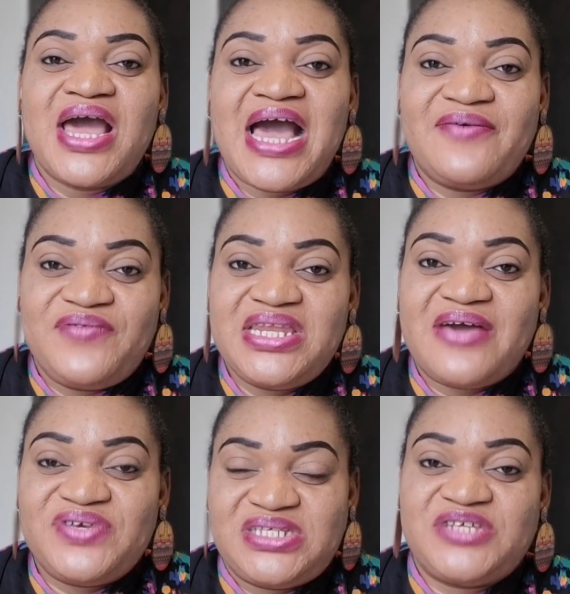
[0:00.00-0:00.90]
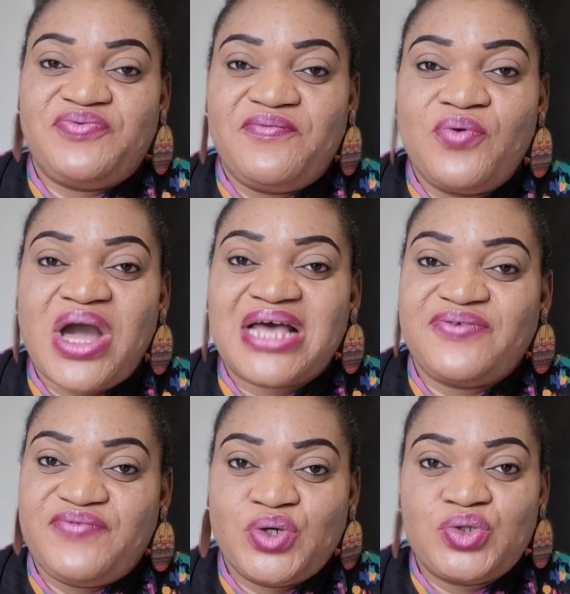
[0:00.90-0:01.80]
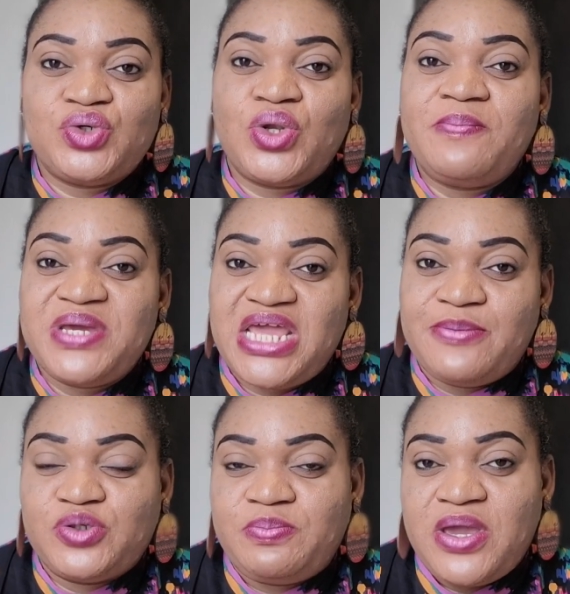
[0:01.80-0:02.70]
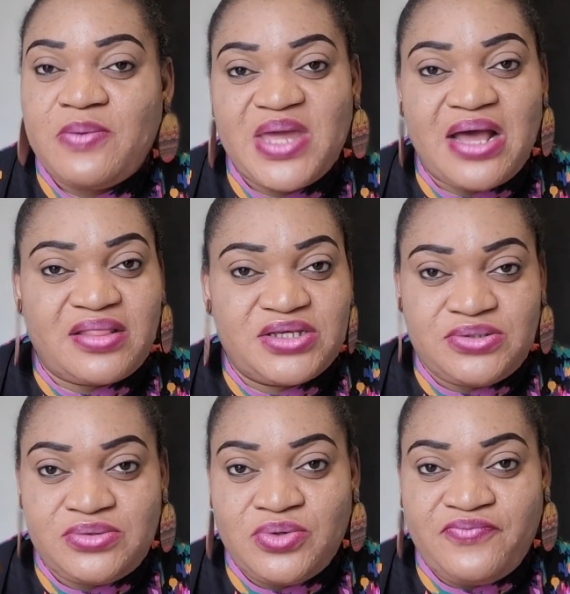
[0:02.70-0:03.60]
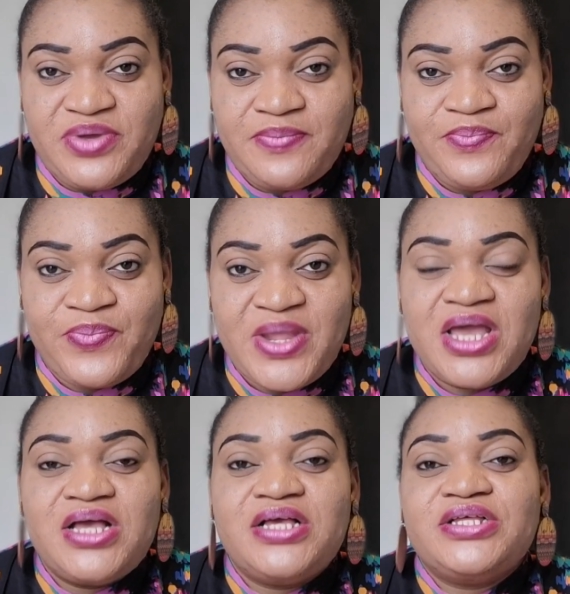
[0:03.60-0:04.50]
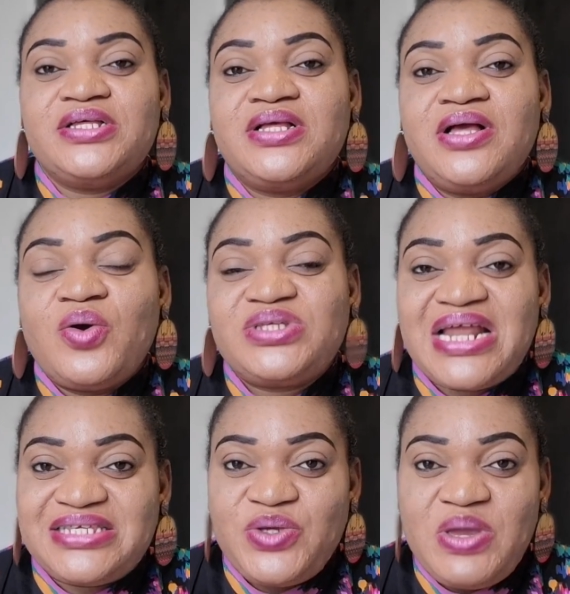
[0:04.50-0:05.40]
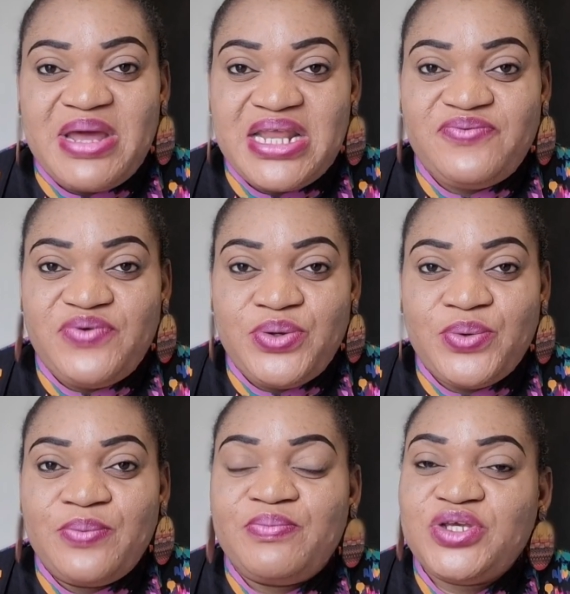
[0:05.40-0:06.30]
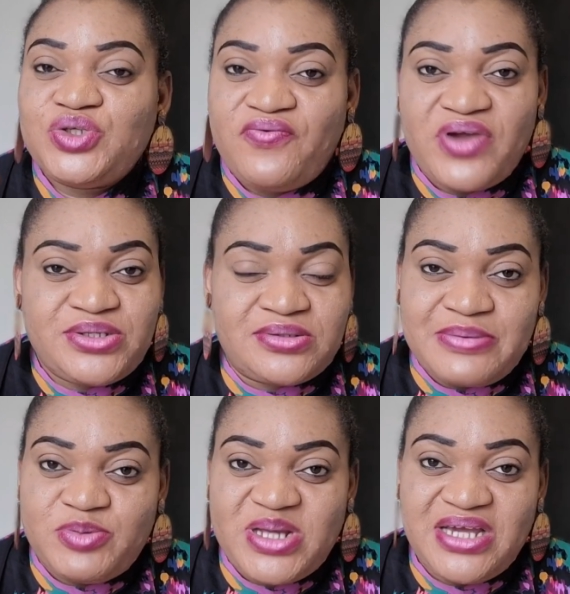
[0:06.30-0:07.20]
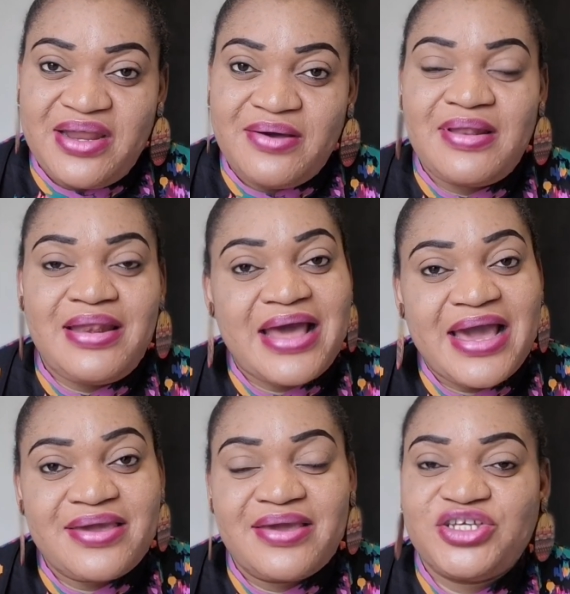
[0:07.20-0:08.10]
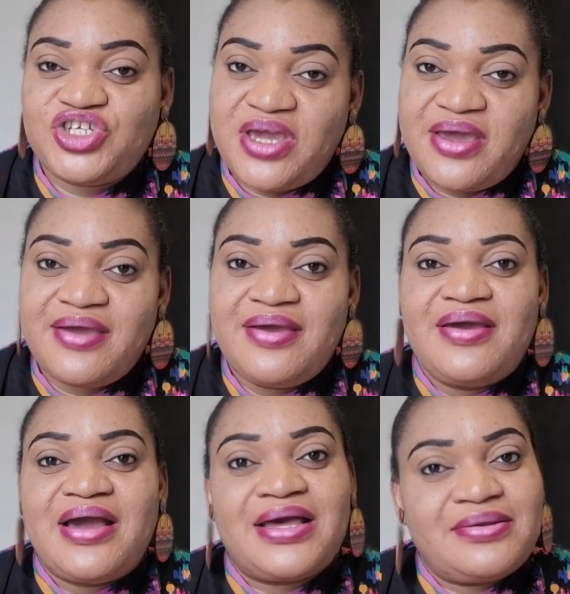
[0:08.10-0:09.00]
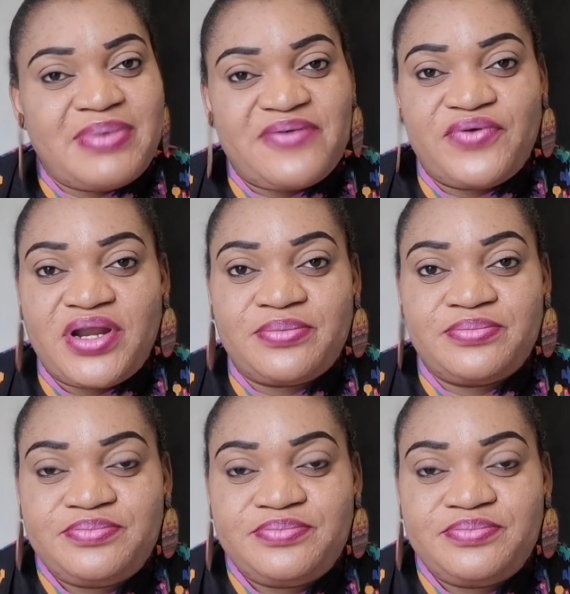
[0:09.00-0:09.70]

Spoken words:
having their visas revoked as a result to not being able to pay up their outstanding tuition fee. Until I see you in my next video, please do not forget to subscribe to my channel, like, share, and bye for now.